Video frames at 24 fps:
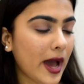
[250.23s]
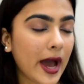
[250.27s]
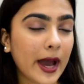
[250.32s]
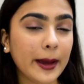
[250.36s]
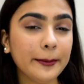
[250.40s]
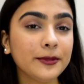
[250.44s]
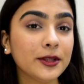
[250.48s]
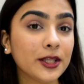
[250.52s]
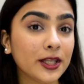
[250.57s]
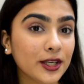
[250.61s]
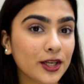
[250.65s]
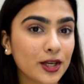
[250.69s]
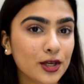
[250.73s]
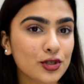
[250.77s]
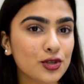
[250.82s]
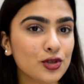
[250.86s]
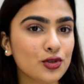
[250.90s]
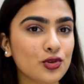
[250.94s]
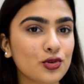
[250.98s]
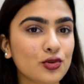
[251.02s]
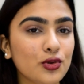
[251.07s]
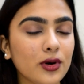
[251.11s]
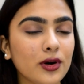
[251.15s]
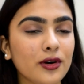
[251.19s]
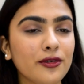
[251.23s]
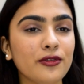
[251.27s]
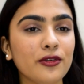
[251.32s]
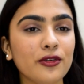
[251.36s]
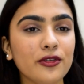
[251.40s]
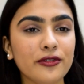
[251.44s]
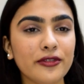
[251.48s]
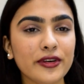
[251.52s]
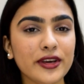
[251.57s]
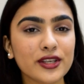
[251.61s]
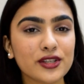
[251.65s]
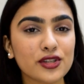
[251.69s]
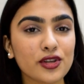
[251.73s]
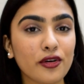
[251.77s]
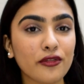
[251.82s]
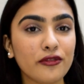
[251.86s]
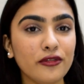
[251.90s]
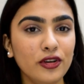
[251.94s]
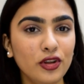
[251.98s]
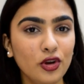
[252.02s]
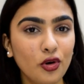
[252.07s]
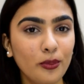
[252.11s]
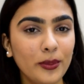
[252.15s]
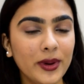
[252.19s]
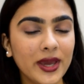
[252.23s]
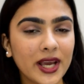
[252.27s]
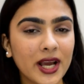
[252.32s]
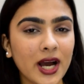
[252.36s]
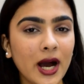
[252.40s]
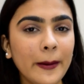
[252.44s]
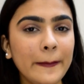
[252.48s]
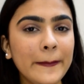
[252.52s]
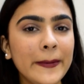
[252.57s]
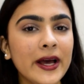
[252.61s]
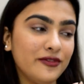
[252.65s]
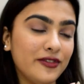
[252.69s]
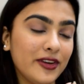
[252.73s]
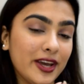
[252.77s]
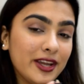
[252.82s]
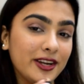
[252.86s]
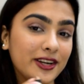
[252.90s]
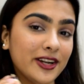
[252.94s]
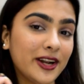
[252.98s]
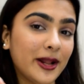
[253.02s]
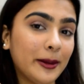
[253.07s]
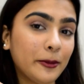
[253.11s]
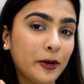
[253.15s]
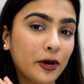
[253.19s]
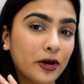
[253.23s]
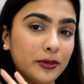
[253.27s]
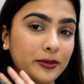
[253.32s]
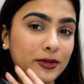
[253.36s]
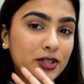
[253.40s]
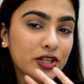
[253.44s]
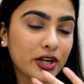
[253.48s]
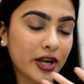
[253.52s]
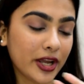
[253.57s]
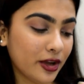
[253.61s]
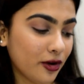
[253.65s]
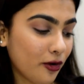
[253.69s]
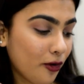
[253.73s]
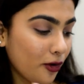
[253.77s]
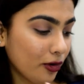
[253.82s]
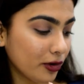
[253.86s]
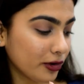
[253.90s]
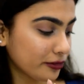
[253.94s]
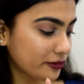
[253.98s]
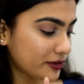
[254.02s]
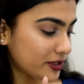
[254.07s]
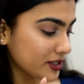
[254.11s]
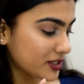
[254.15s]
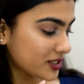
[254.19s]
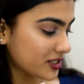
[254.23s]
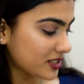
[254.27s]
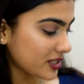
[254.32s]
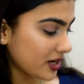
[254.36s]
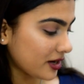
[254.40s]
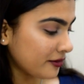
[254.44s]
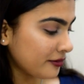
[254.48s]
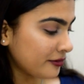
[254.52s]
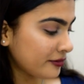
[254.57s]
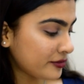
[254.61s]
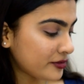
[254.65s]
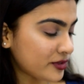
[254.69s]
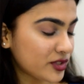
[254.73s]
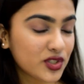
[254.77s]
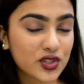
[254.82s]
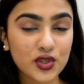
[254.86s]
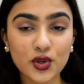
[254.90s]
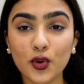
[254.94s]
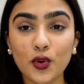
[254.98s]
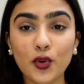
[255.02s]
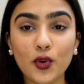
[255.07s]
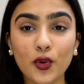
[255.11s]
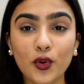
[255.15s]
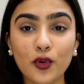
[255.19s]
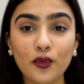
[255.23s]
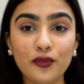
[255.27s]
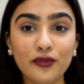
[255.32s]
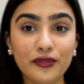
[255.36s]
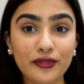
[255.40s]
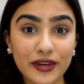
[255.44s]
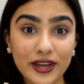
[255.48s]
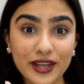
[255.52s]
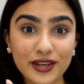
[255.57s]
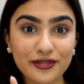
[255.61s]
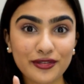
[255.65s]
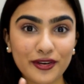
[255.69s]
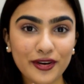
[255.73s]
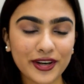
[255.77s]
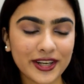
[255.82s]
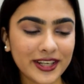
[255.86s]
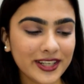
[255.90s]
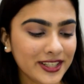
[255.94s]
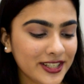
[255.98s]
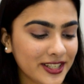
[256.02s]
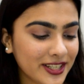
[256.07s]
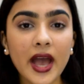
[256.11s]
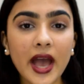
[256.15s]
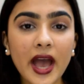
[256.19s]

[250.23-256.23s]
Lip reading: I'm thinking to do a full face of new makeup wherein I'm gonna be trying all of this stuff, so wait for it.